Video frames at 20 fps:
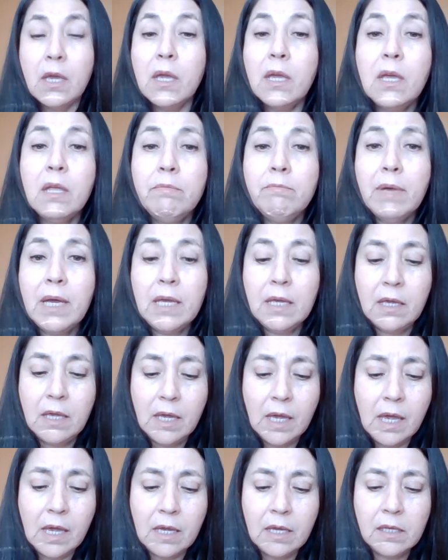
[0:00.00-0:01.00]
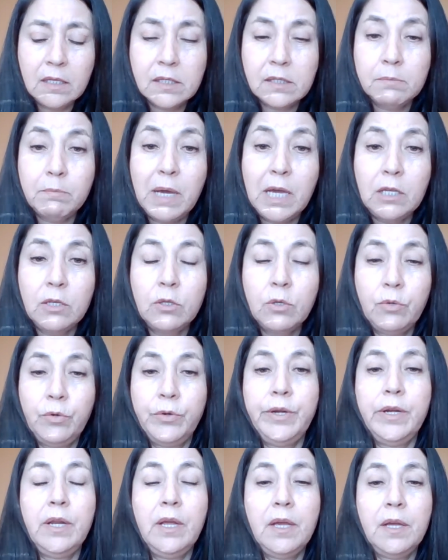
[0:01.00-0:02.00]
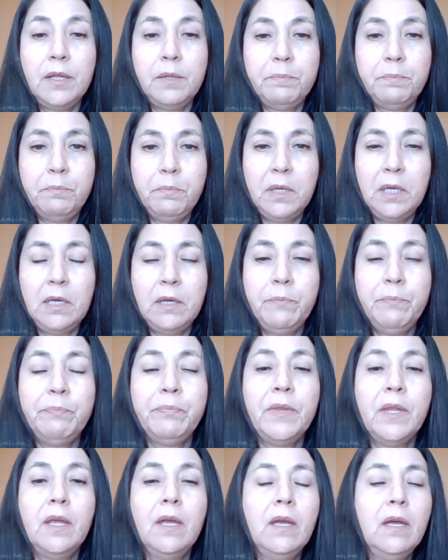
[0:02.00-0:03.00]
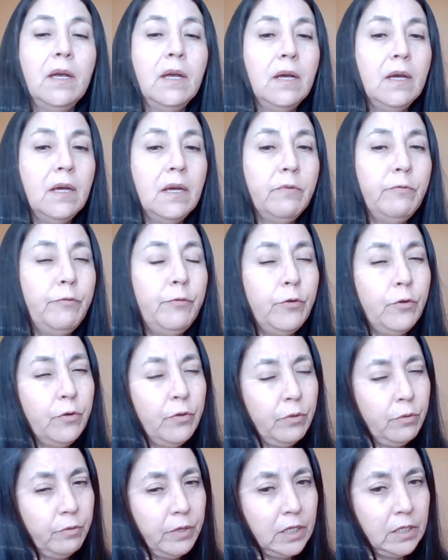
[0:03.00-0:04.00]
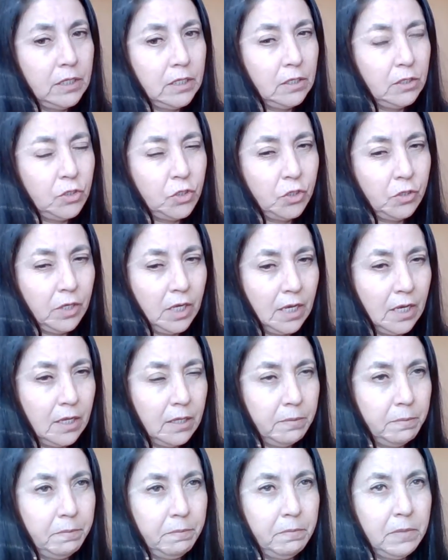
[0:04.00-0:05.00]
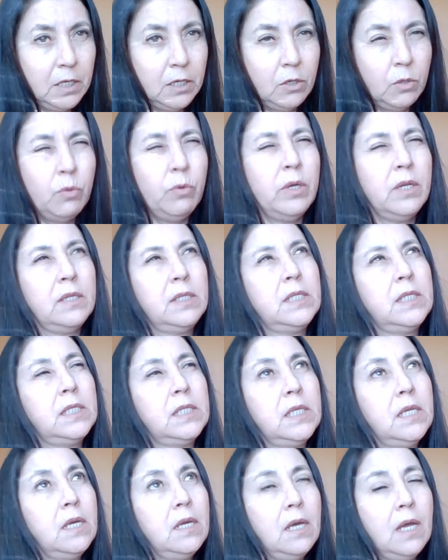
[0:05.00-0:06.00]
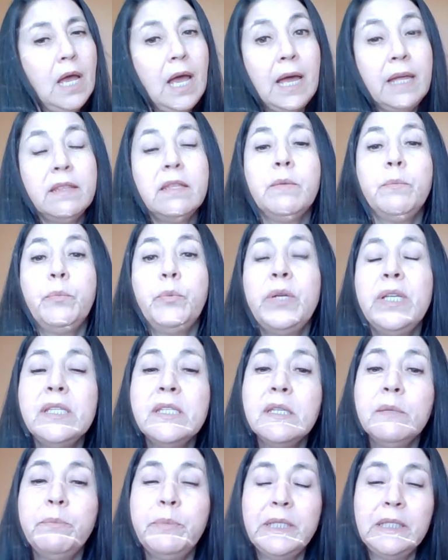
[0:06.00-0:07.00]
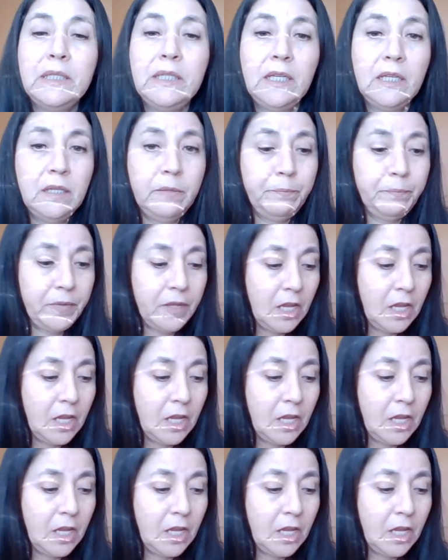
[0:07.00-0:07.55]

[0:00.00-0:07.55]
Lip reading: In my case, my daughter helped me. A fourth grade teacher helped me. Who else? And the principal did.